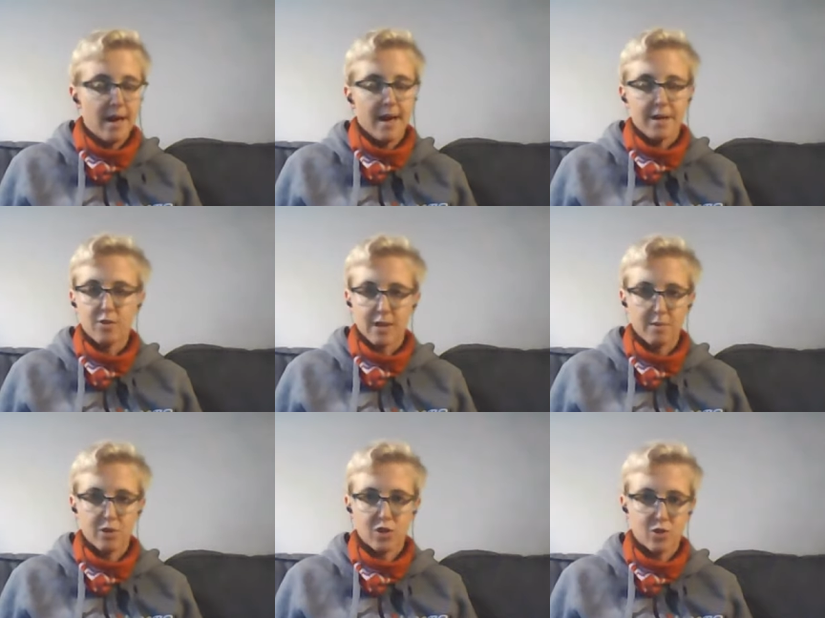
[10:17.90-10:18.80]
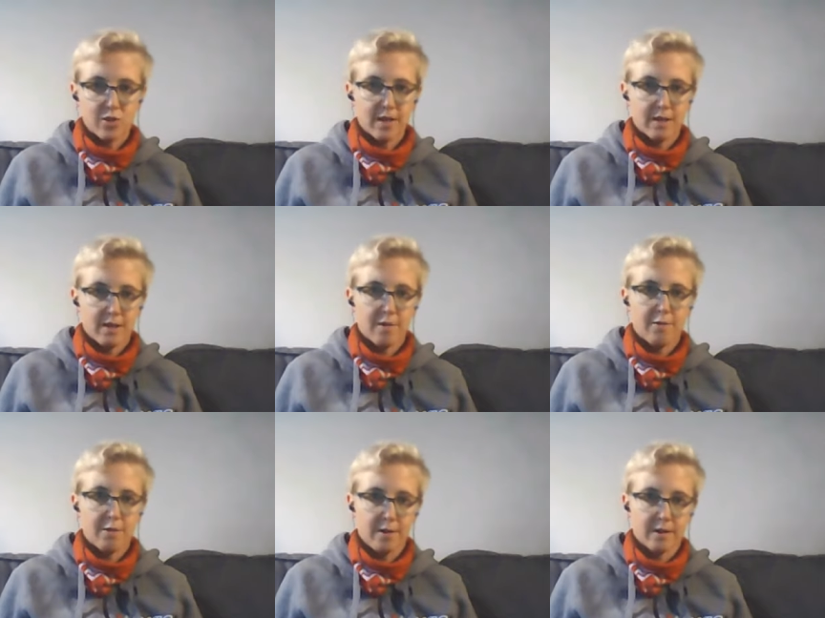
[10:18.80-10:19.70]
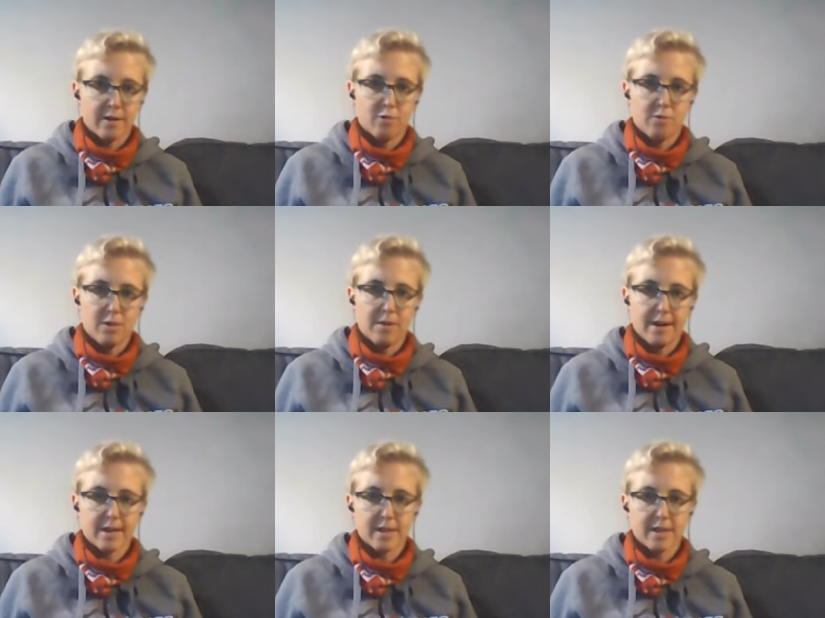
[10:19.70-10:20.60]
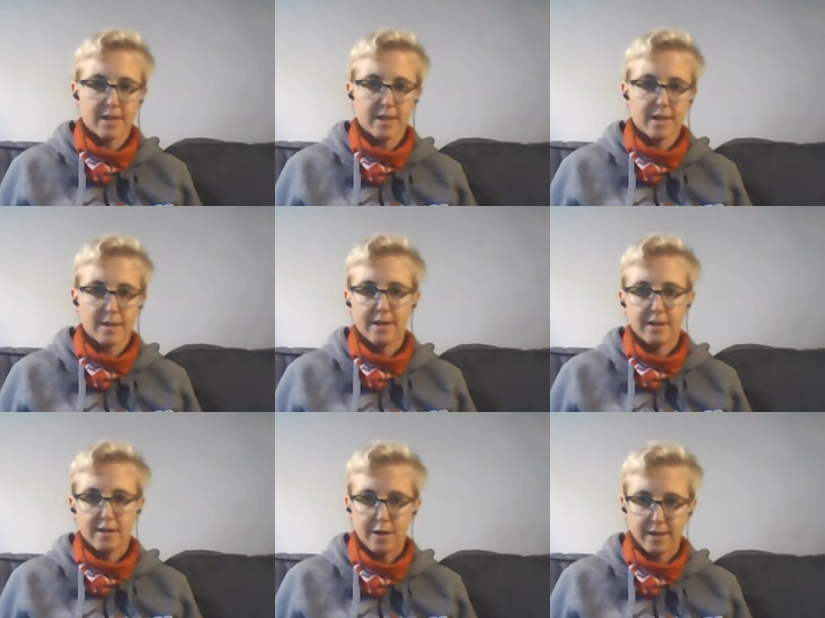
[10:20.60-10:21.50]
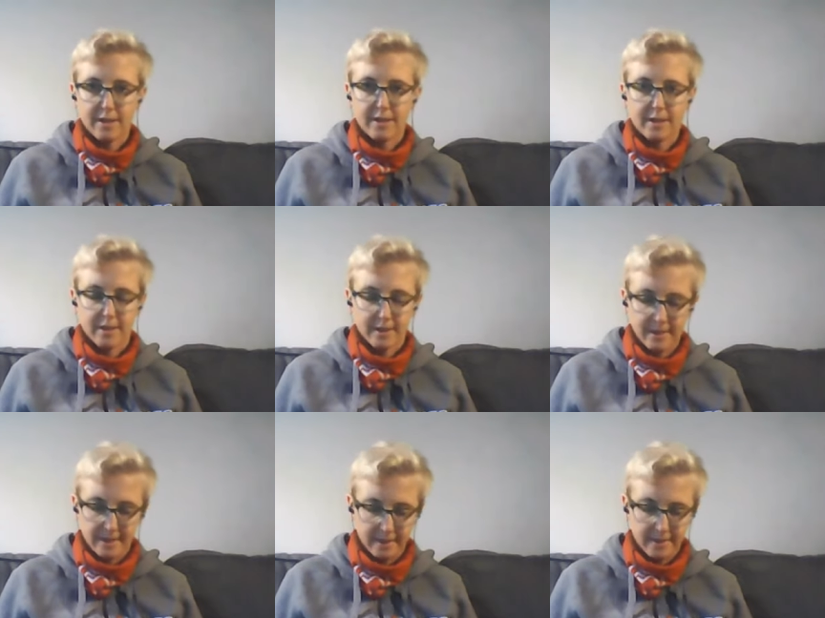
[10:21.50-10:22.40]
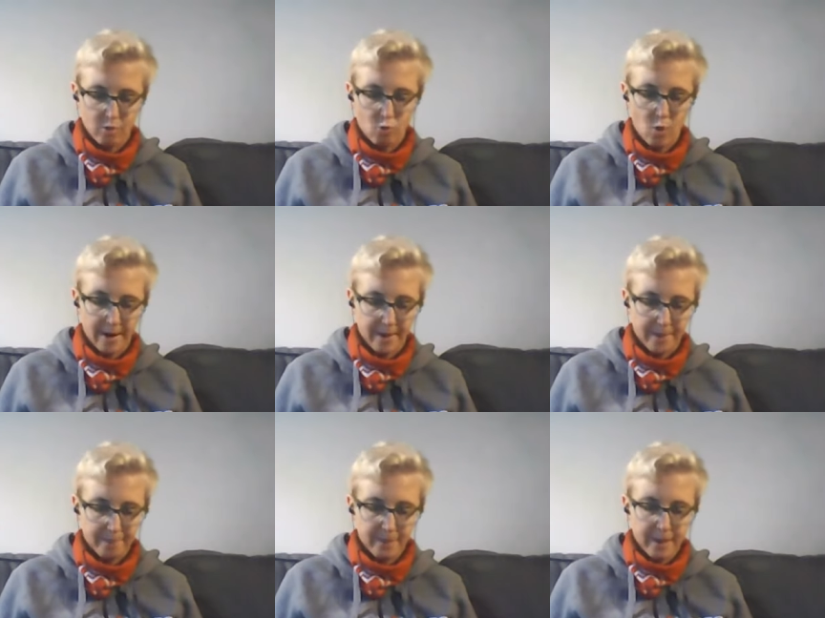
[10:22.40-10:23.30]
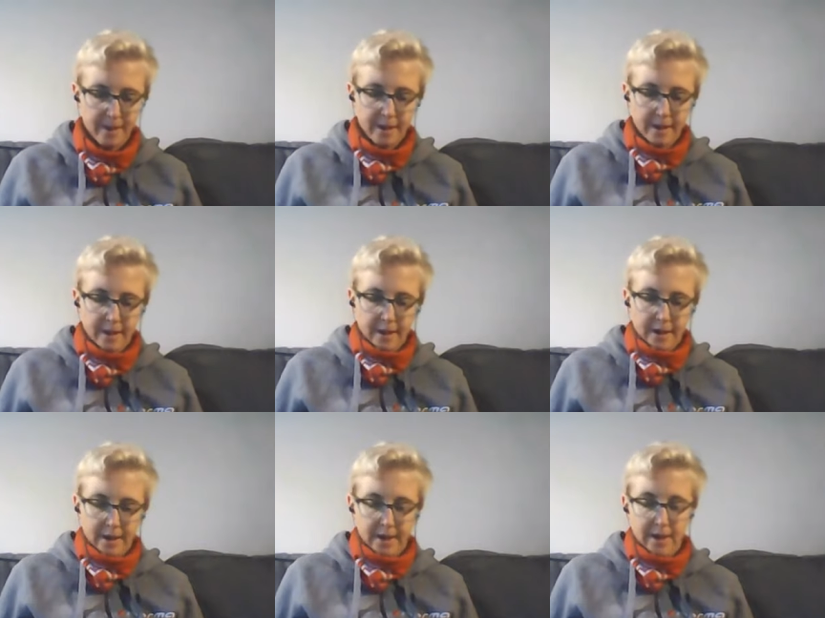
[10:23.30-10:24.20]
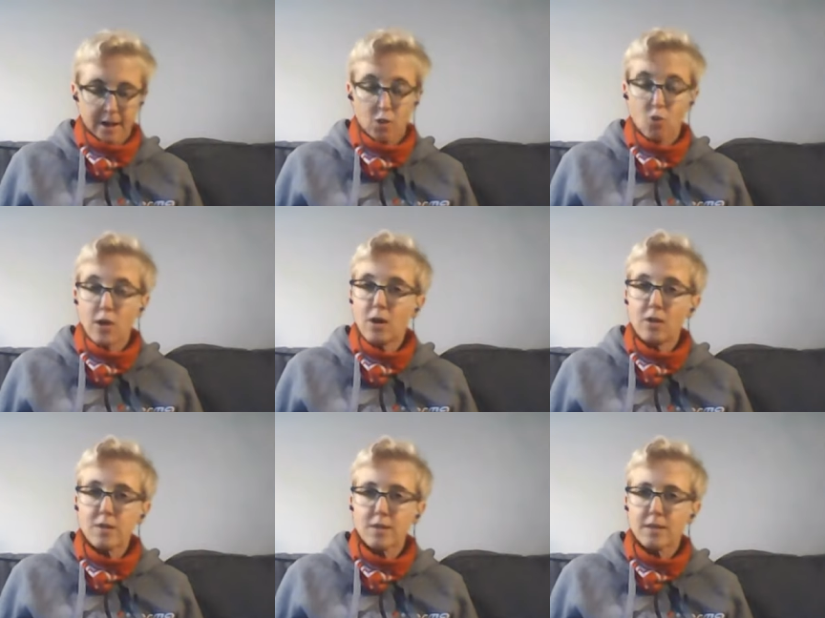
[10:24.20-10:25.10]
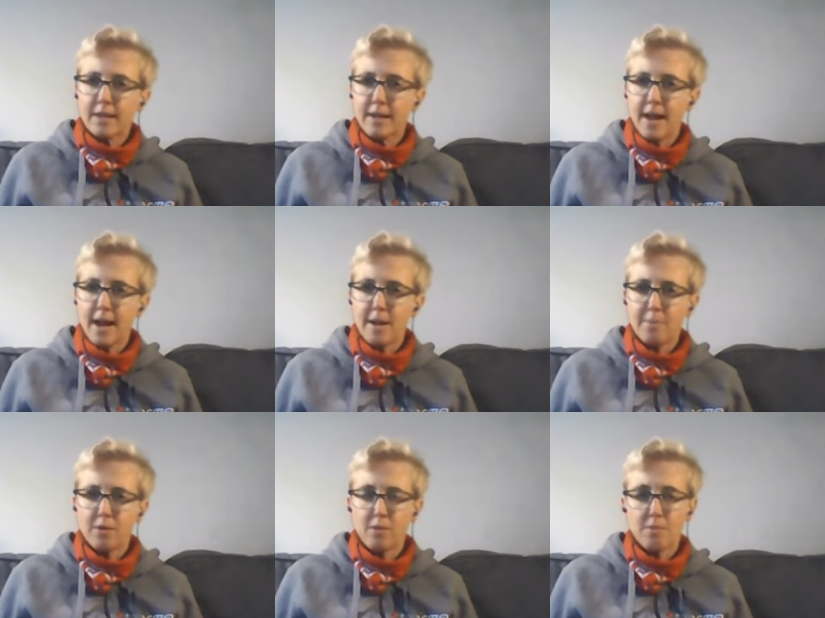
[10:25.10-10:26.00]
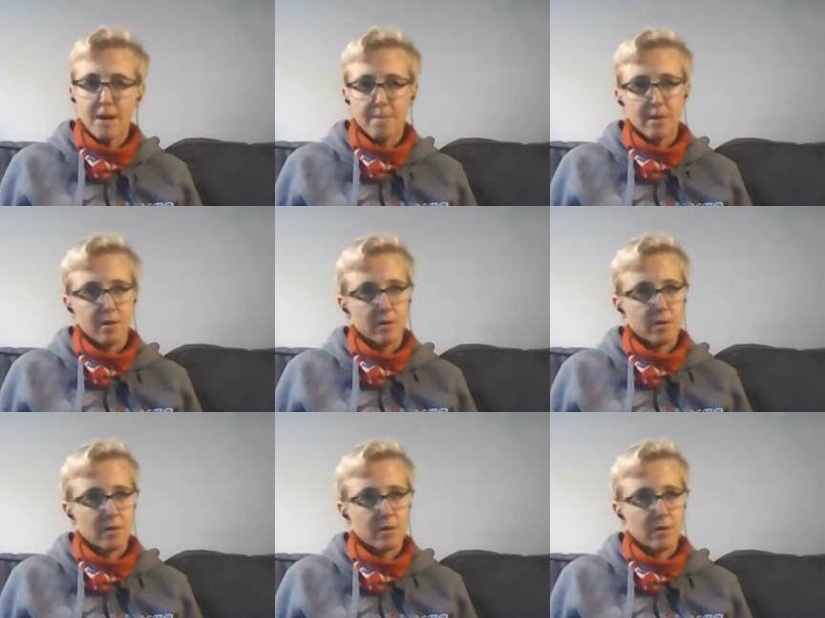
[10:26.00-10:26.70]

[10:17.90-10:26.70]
and you can be sure that everything will be explained in a very detailed way. Uh, we also can help you, maybe not